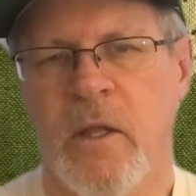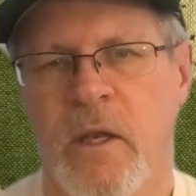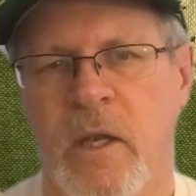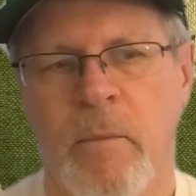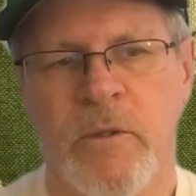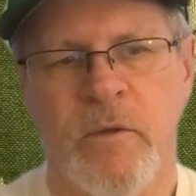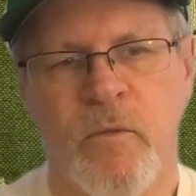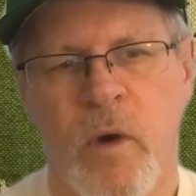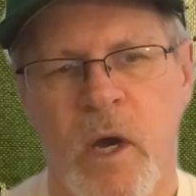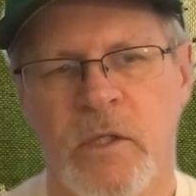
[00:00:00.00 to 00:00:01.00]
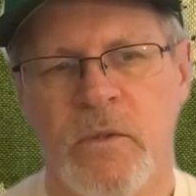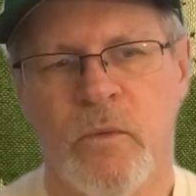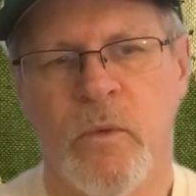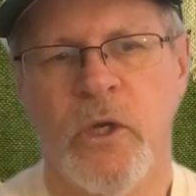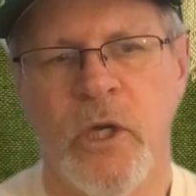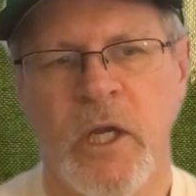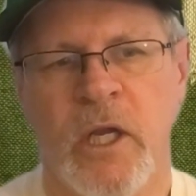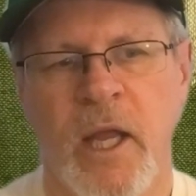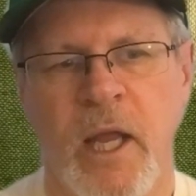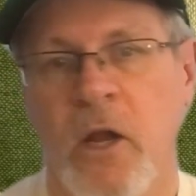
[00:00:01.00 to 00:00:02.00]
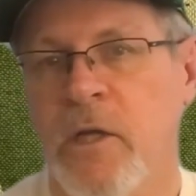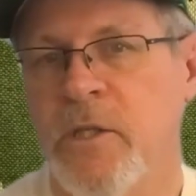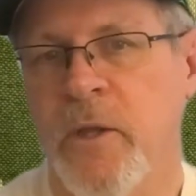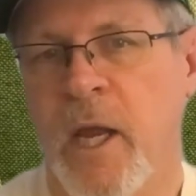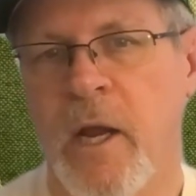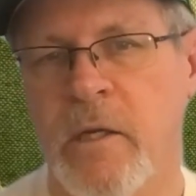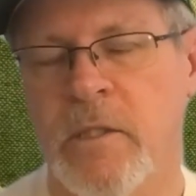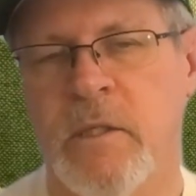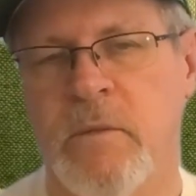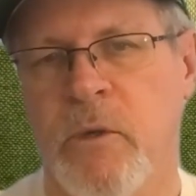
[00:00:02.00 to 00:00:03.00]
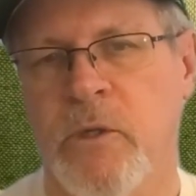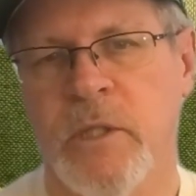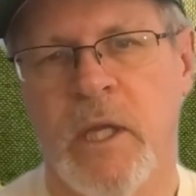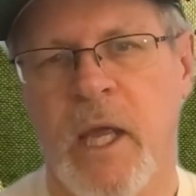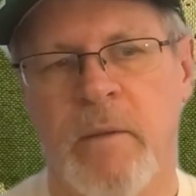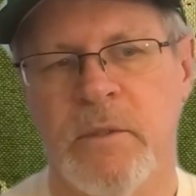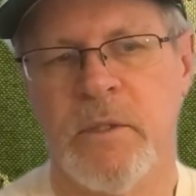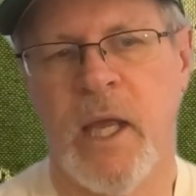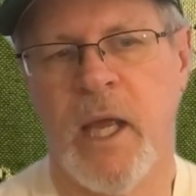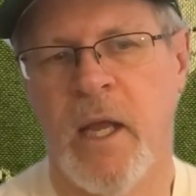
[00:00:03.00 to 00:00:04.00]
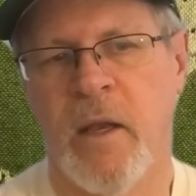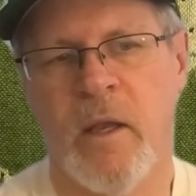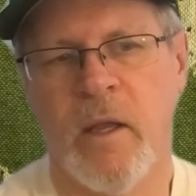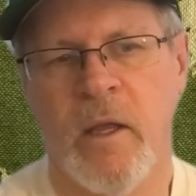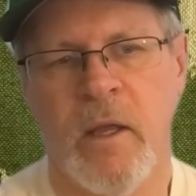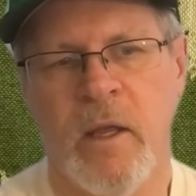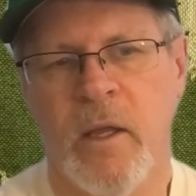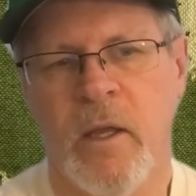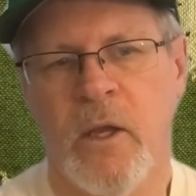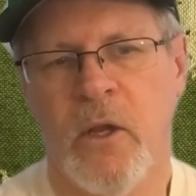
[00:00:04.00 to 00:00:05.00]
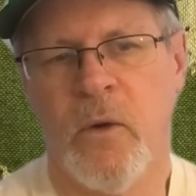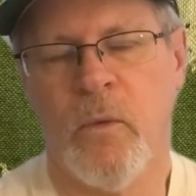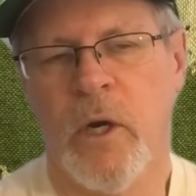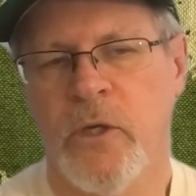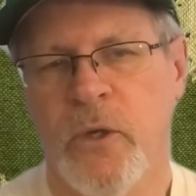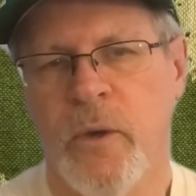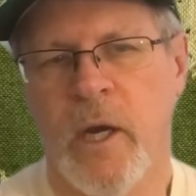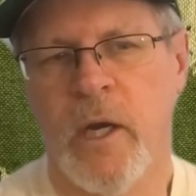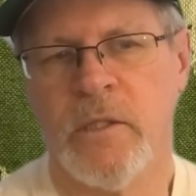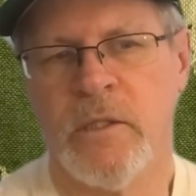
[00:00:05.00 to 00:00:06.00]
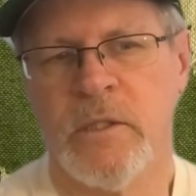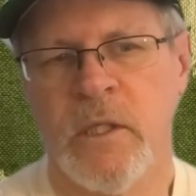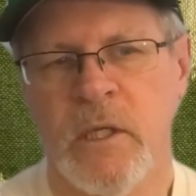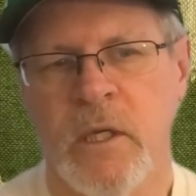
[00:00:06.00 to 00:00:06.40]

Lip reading: Numbers of walks were good, and also the errors. Most of the games had, 1 or 2 errors.